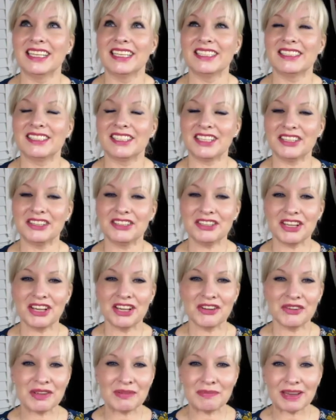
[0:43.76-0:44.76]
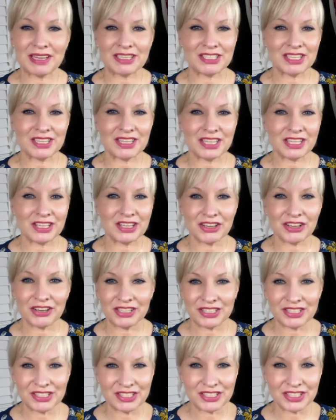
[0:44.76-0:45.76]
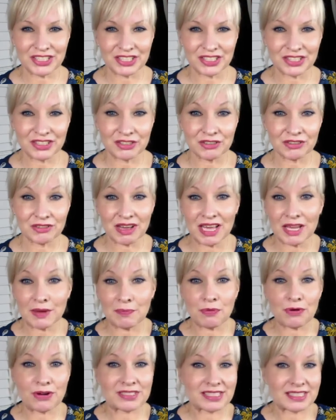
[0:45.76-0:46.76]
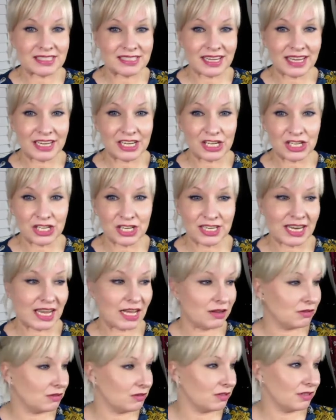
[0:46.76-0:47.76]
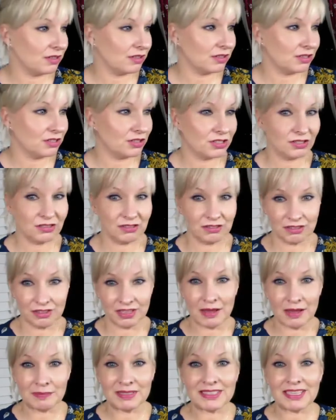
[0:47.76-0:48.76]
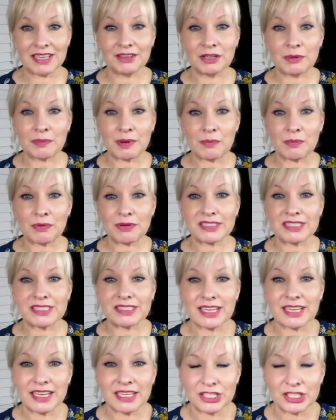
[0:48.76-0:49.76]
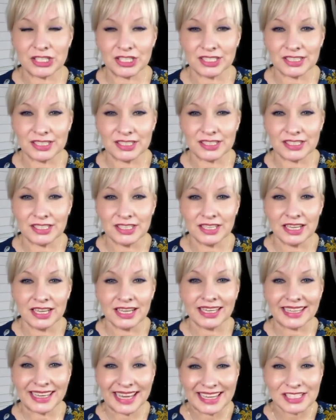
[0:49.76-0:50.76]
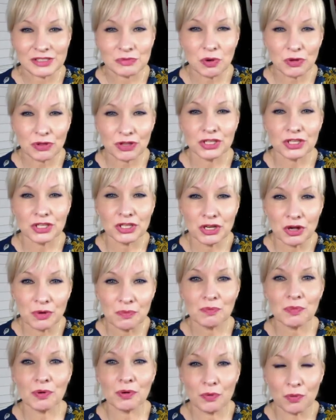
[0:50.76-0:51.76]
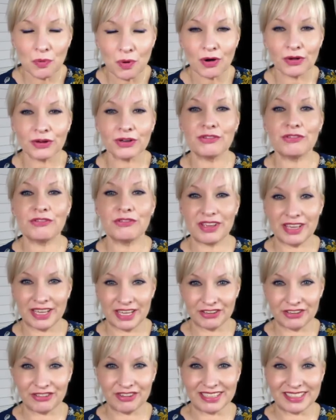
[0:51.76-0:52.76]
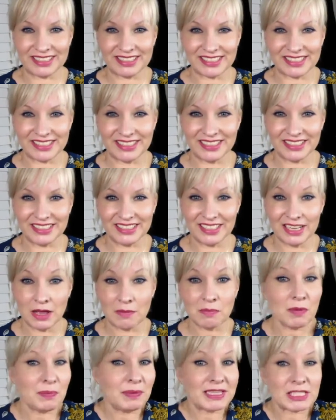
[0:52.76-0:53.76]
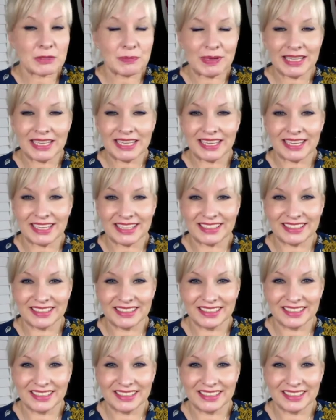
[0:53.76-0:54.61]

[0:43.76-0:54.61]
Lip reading: So, you know, imagine that you're going to do a presentation. Now, let me tell you about presentations. Guess what the number one fear is? Public speaking.